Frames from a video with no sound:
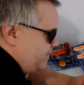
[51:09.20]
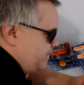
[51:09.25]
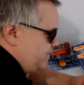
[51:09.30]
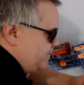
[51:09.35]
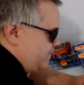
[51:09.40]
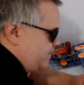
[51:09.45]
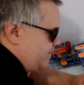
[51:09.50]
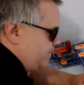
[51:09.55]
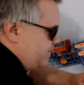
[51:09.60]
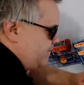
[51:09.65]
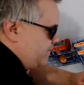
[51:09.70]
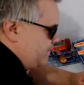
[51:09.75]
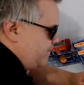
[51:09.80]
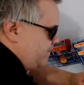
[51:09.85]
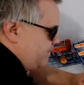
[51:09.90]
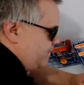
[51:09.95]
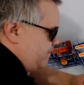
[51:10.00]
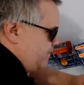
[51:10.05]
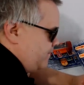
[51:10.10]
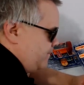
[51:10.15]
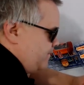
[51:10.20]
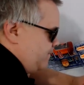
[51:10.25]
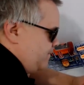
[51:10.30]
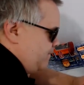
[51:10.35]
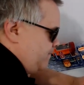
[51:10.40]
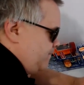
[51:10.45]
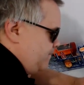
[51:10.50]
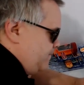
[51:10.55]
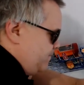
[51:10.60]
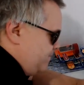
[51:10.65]

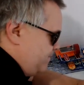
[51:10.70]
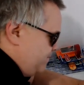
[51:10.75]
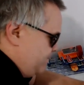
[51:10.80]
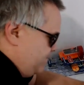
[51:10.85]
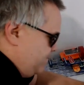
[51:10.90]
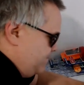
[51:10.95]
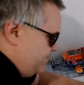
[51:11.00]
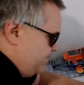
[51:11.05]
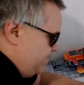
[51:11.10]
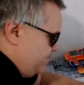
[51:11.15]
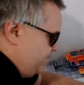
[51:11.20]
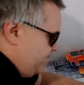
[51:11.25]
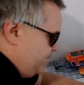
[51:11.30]
No one is speaking in this clip.